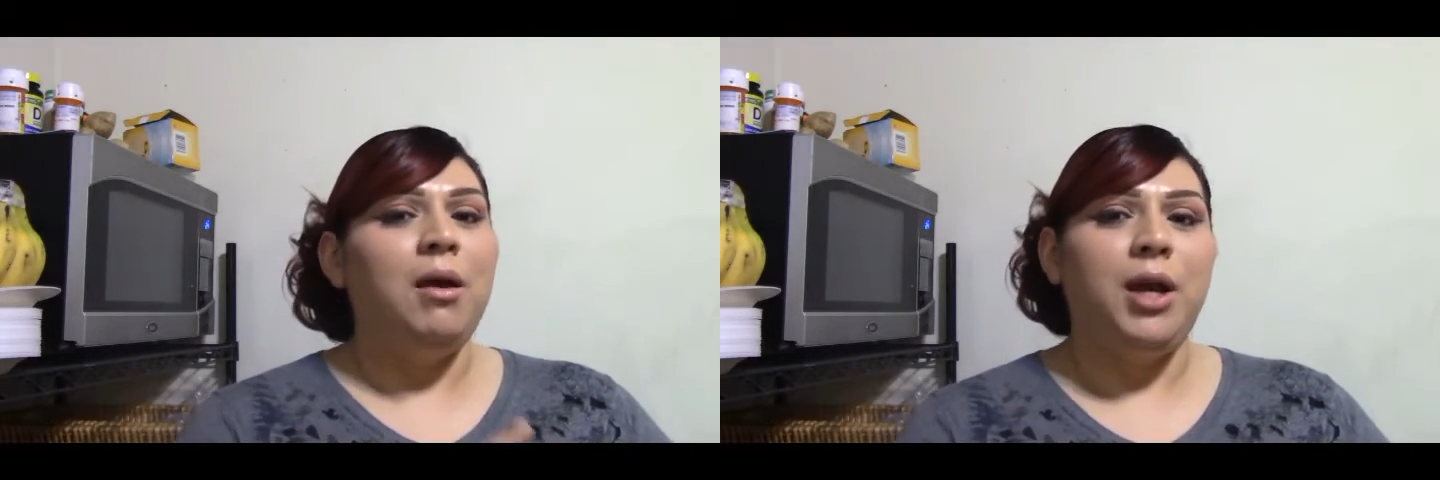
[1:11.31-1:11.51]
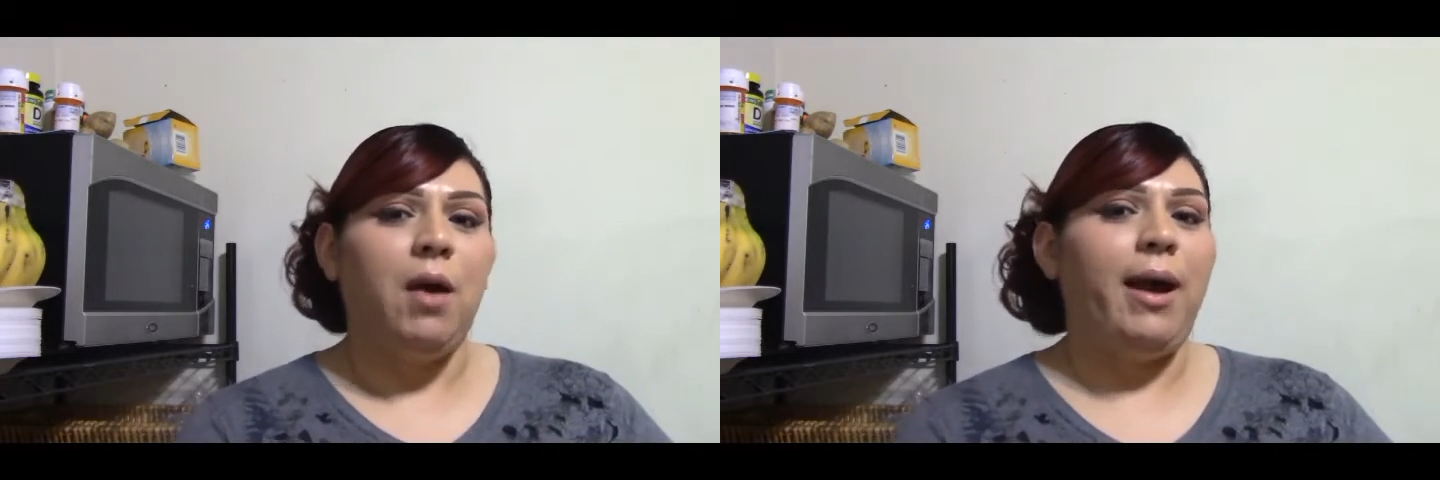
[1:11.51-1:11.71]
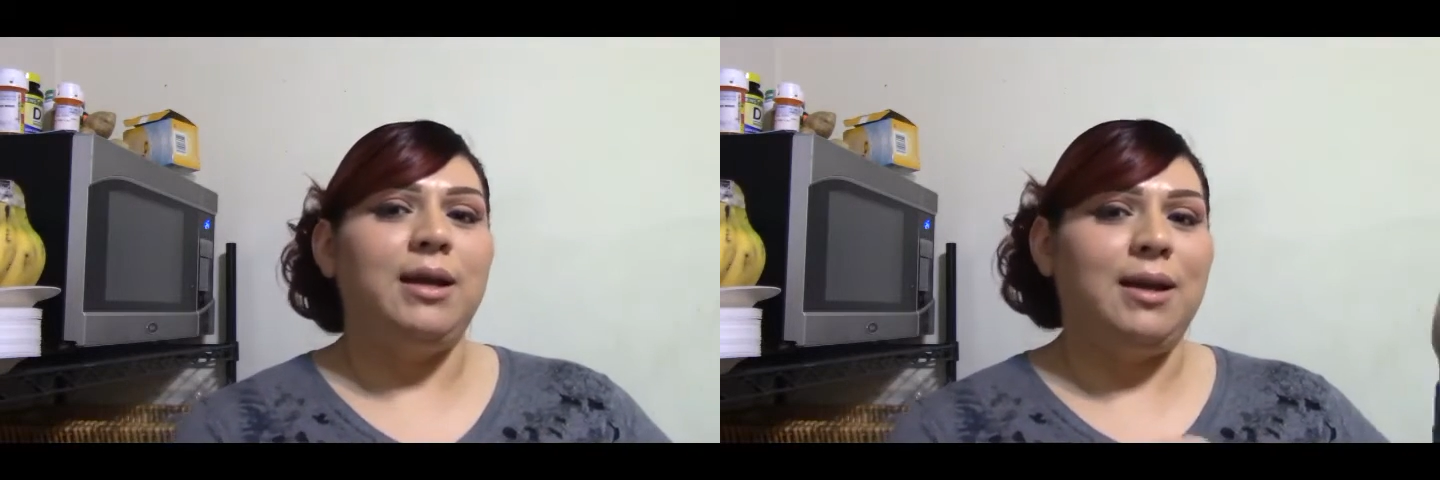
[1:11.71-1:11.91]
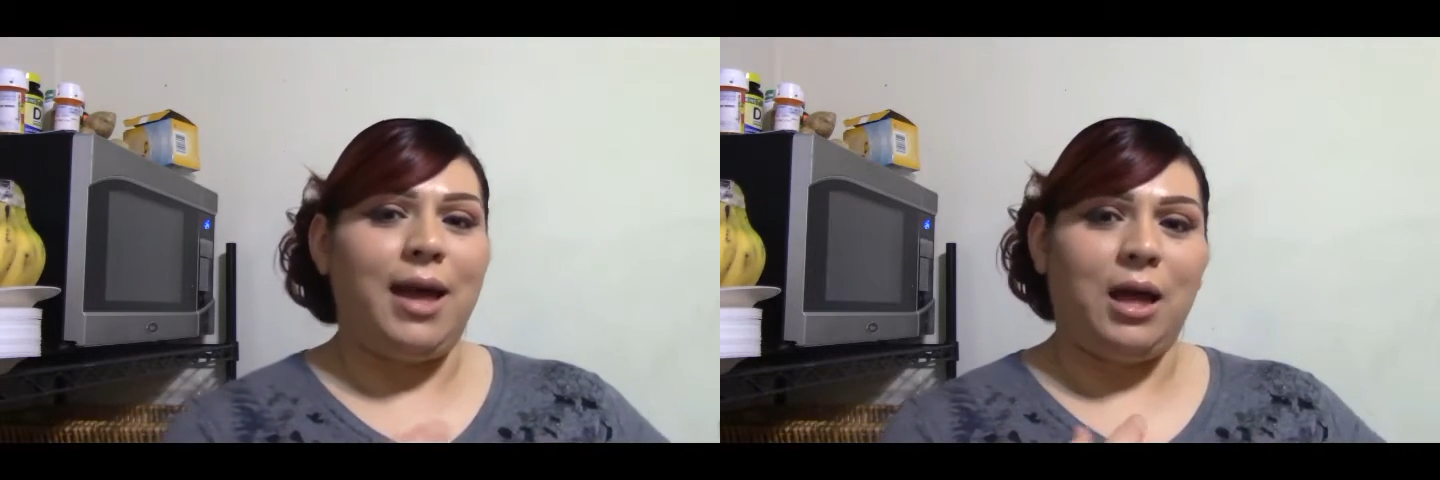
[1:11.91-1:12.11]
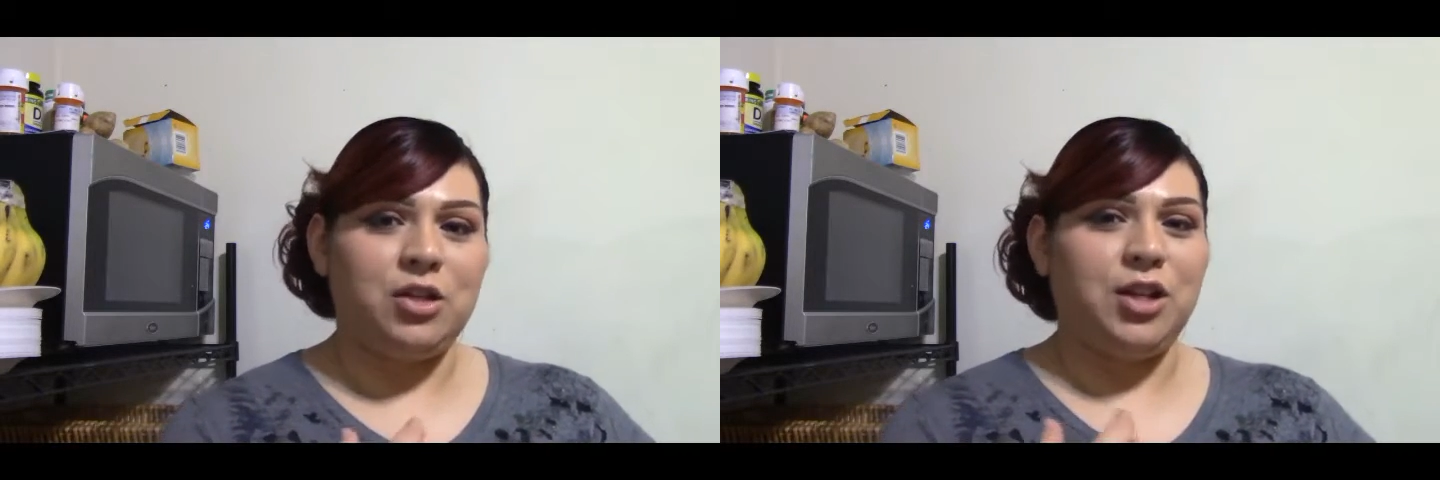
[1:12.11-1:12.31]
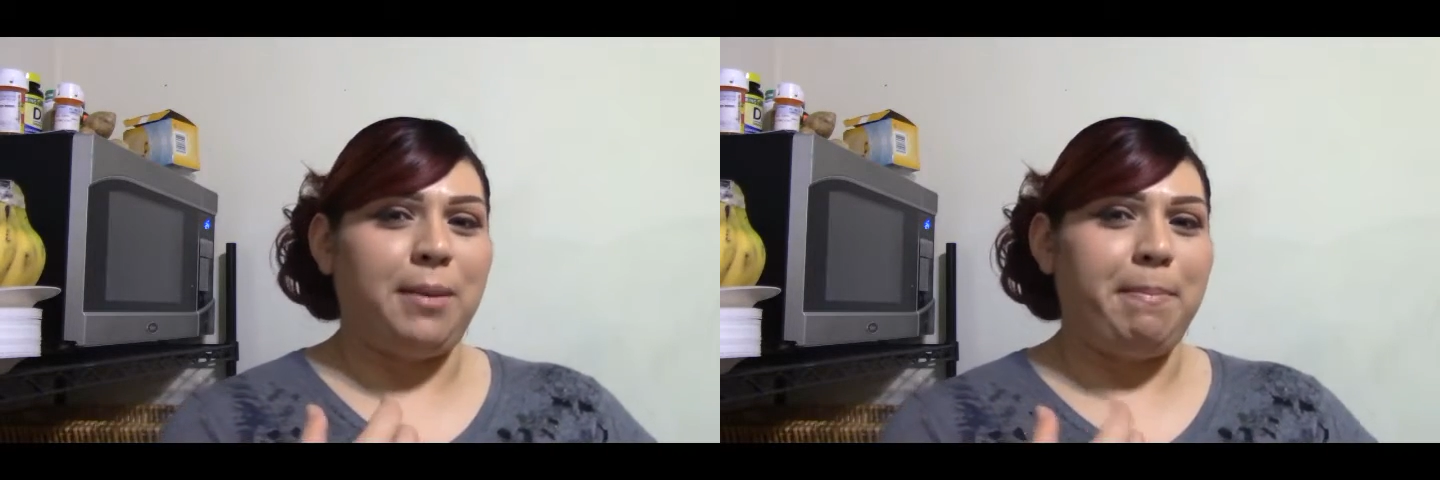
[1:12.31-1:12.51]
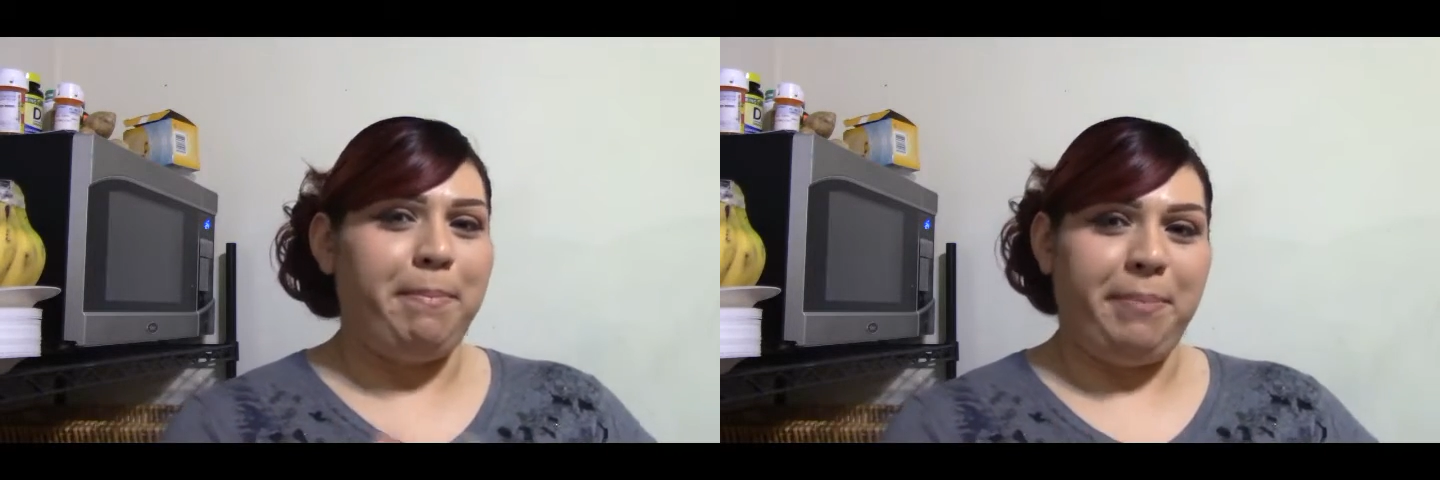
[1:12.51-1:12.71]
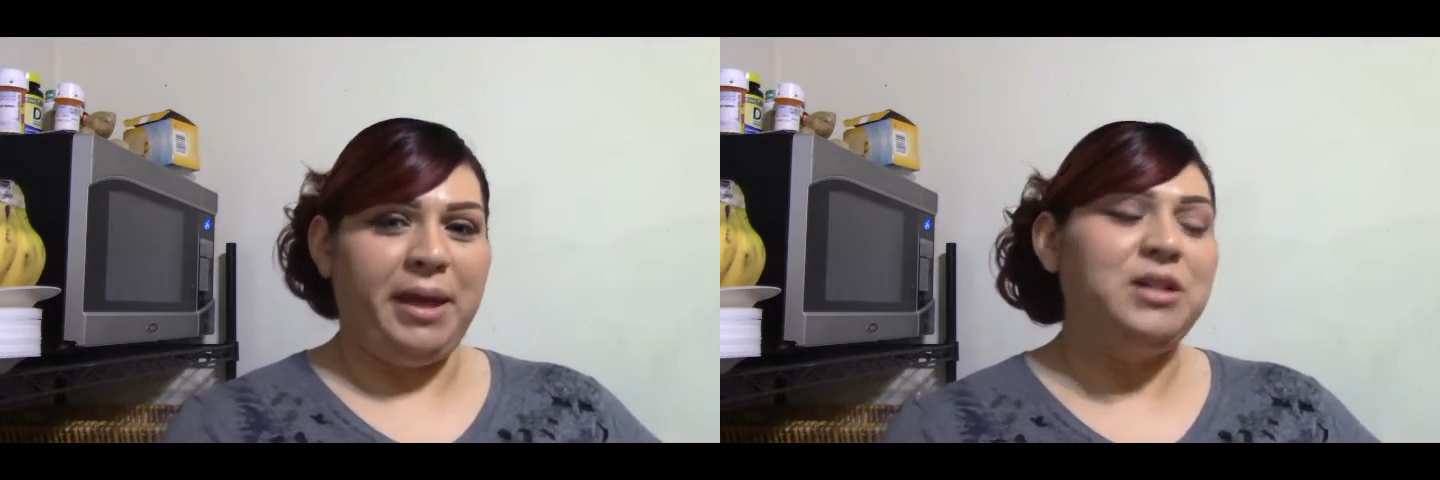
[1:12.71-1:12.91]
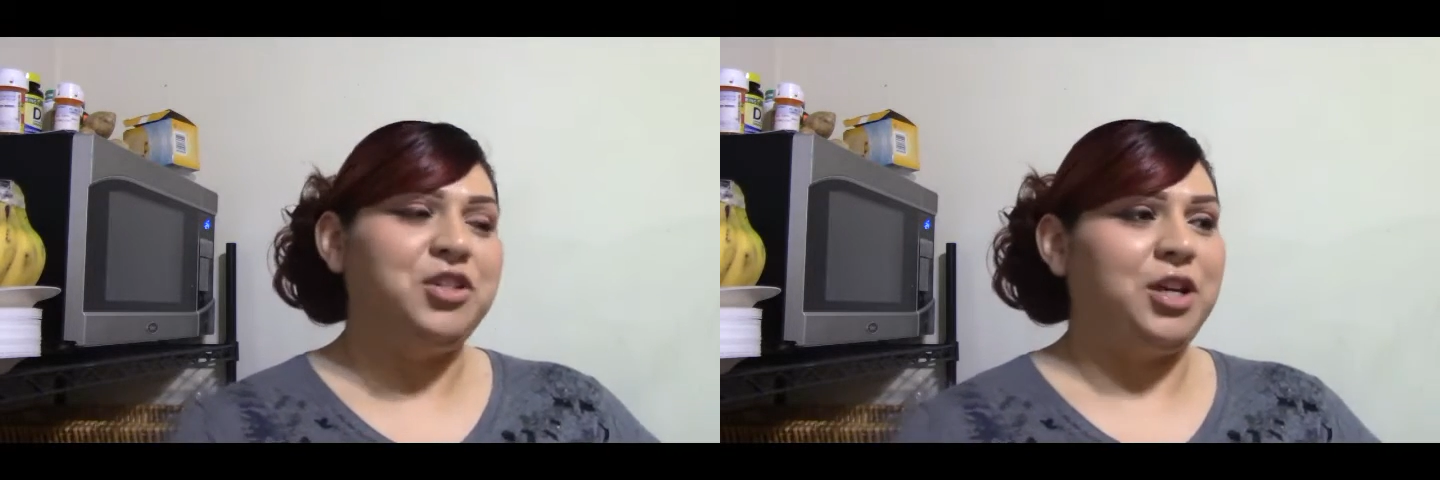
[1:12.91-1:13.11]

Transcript: No, I didn't actually binge